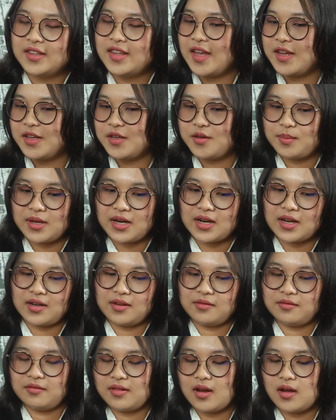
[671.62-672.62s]
Thank you,
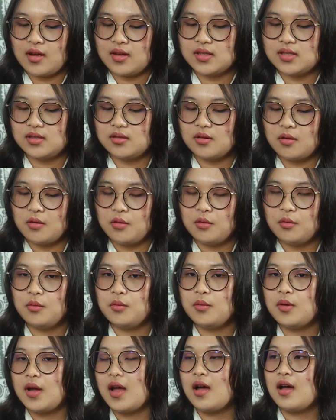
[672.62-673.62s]
Peter.
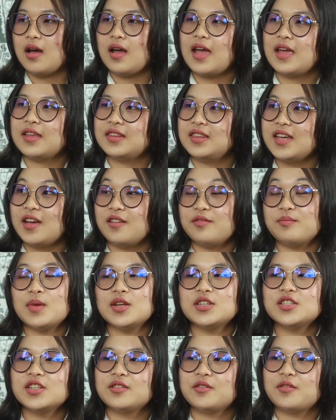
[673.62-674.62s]
I think I've
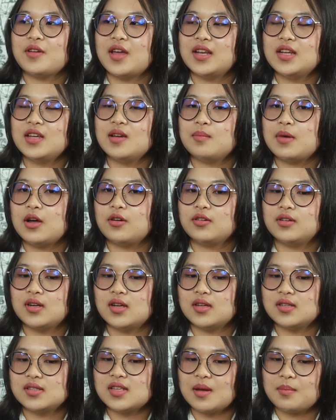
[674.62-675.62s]
mentioned already about
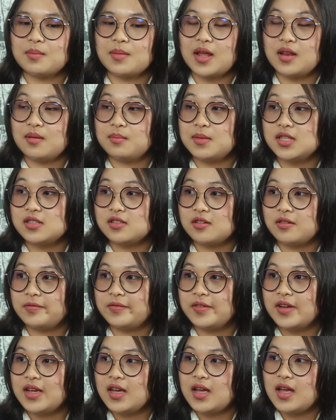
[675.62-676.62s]
some elements
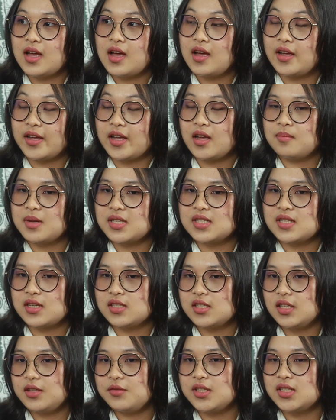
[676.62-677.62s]
of economic
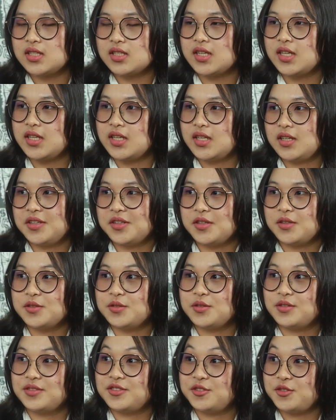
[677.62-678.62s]
sanction, which can
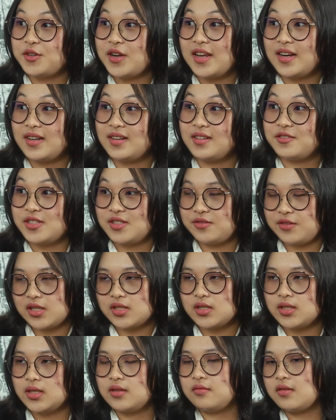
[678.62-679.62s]
include trade
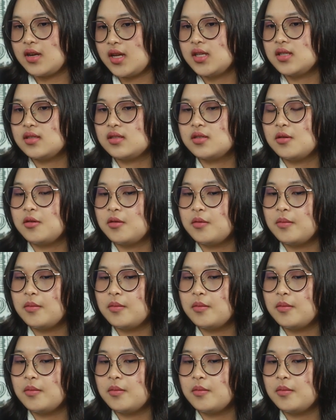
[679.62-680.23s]
restriction, right? So,